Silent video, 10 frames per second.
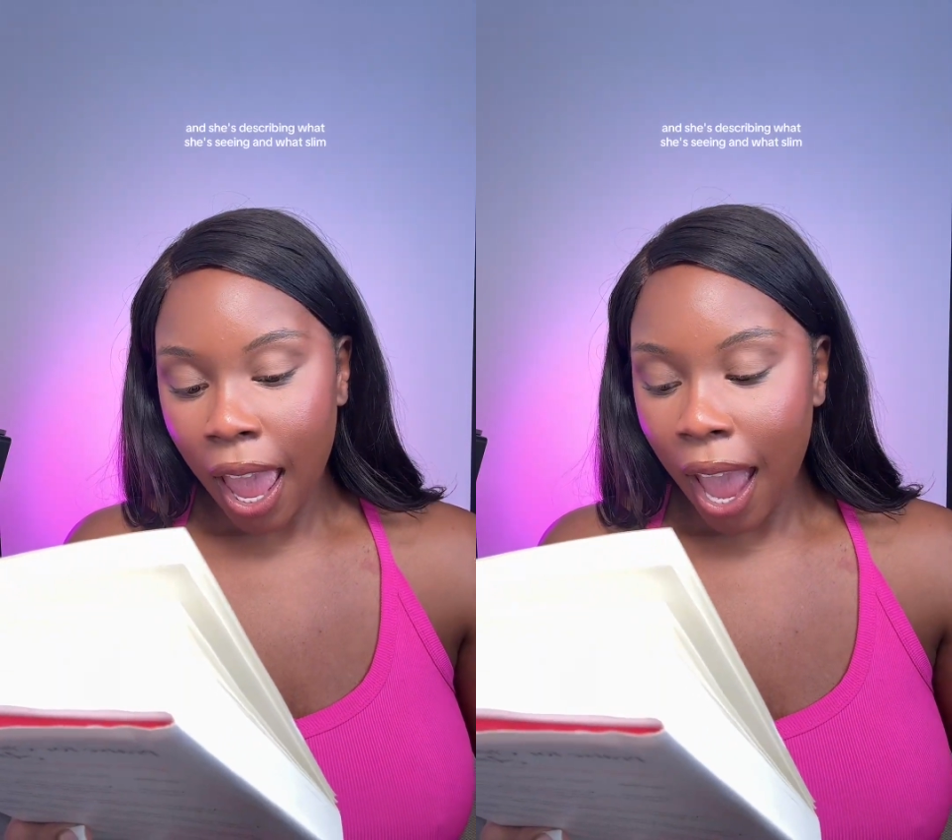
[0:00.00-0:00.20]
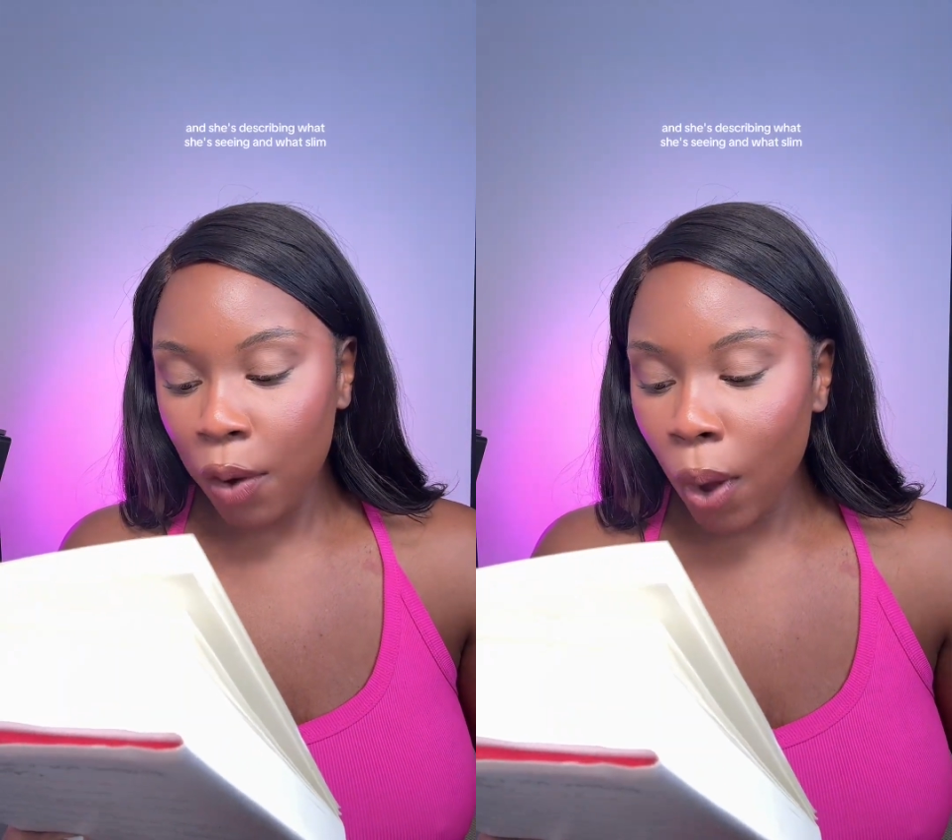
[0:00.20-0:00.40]

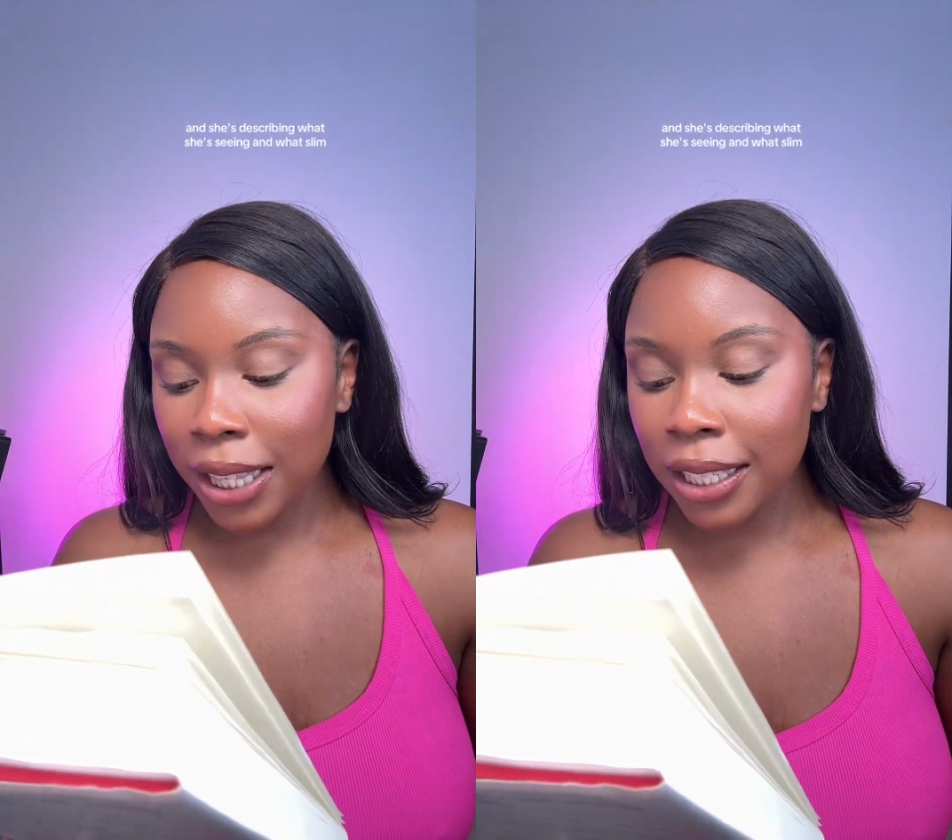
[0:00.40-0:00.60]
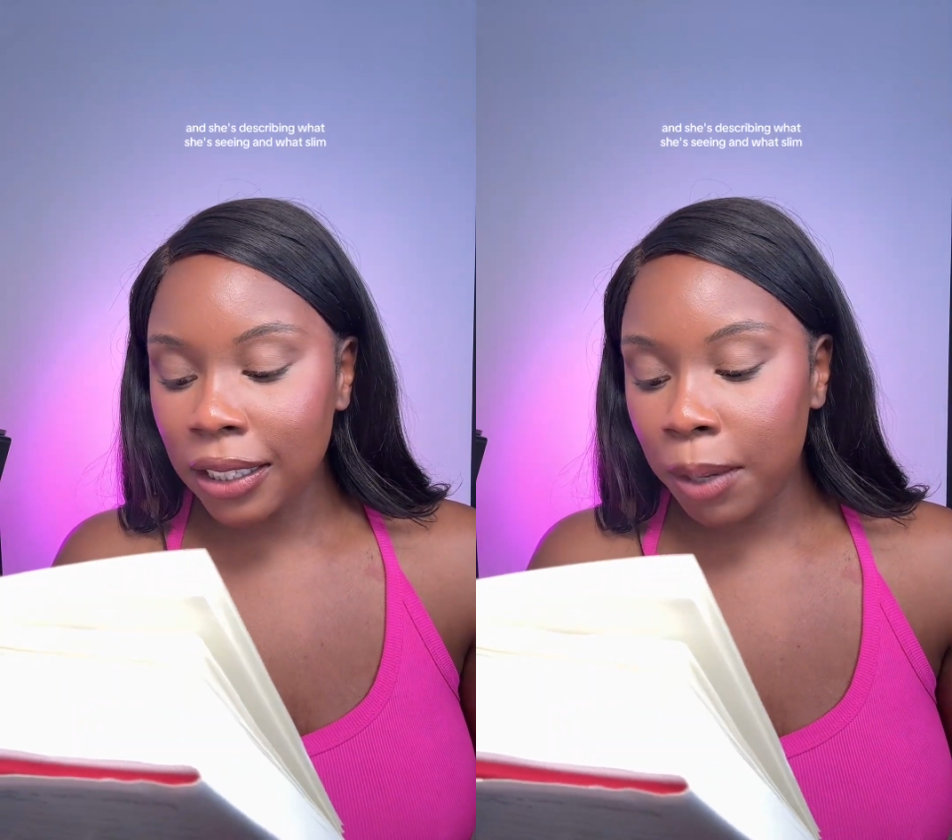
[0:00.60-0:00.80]
And
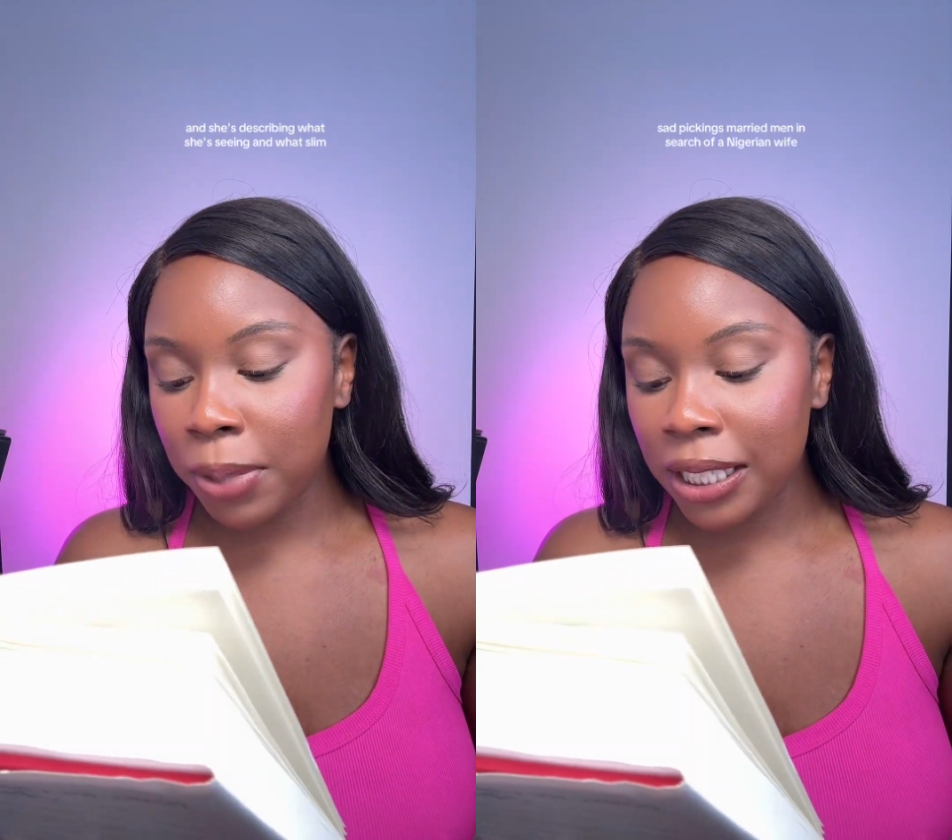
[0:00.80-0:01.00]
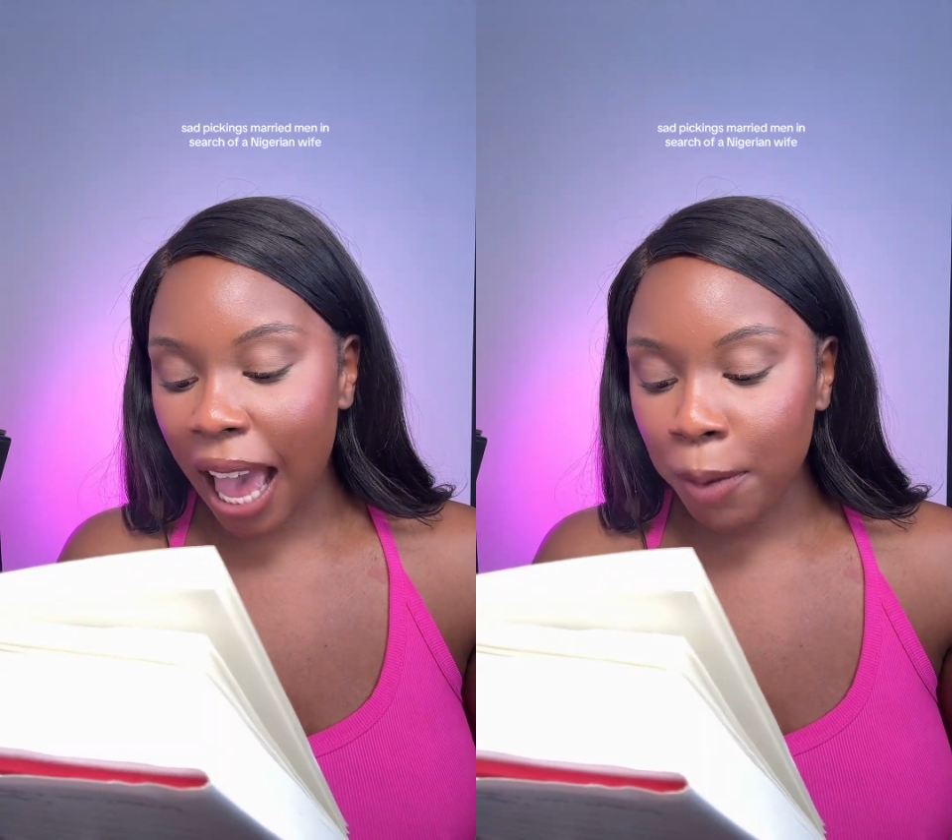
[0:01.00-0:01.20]
what slim,
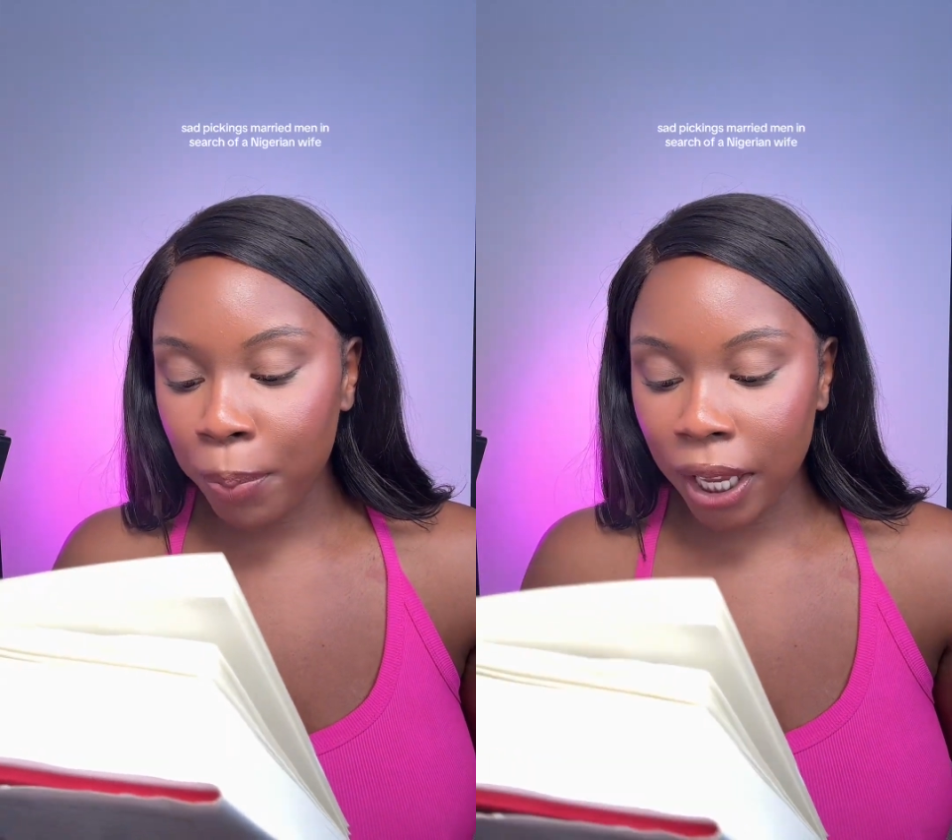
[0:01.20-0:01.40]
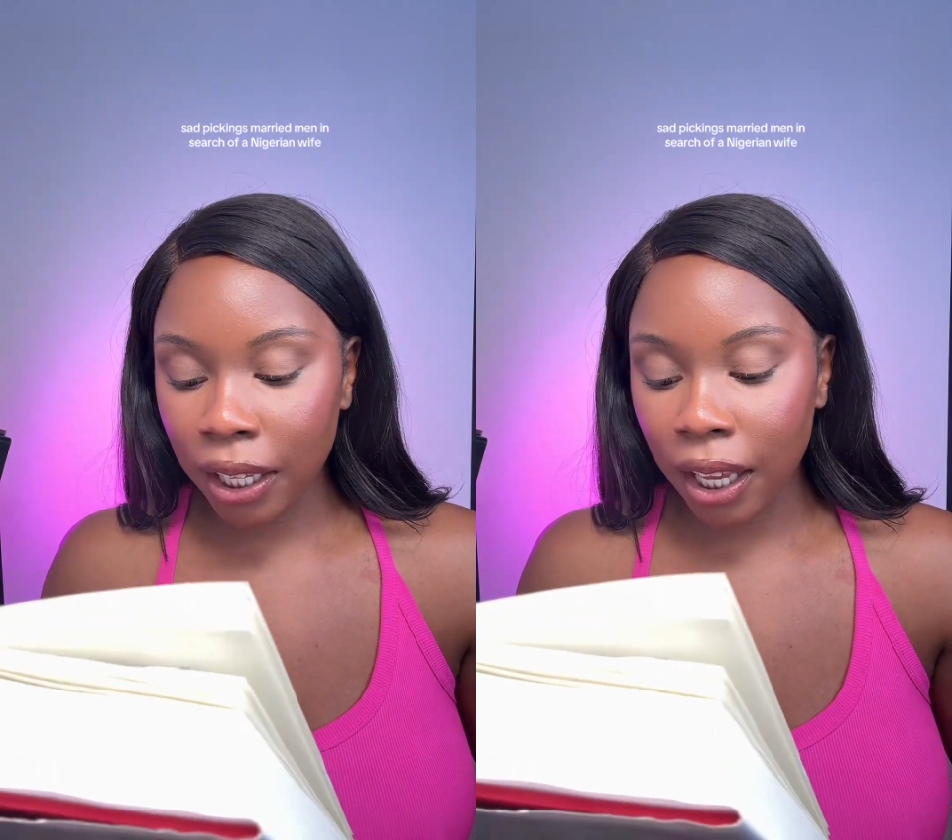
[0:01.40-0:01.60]
sad
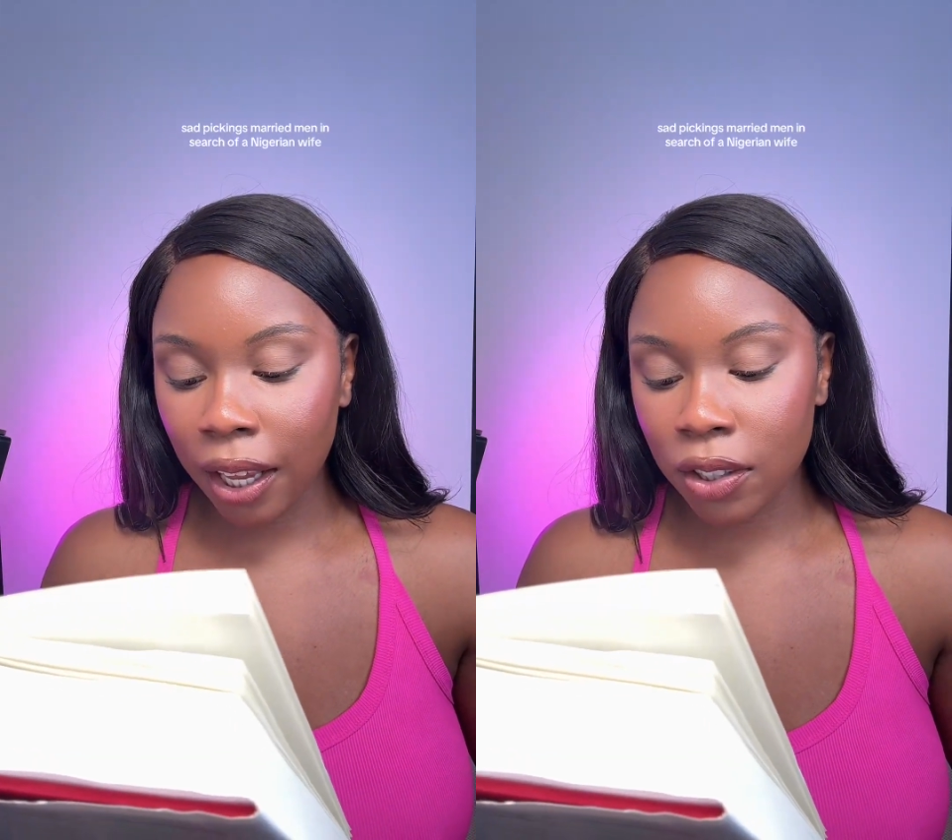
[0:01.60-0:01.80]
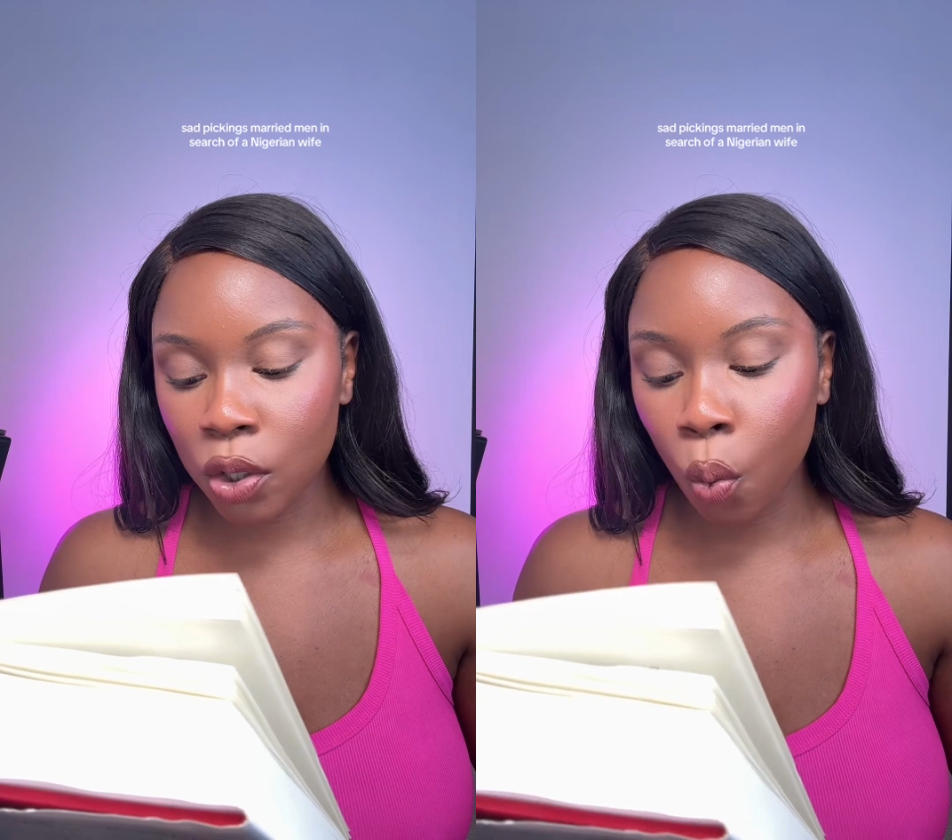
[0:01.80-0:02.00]
pickings.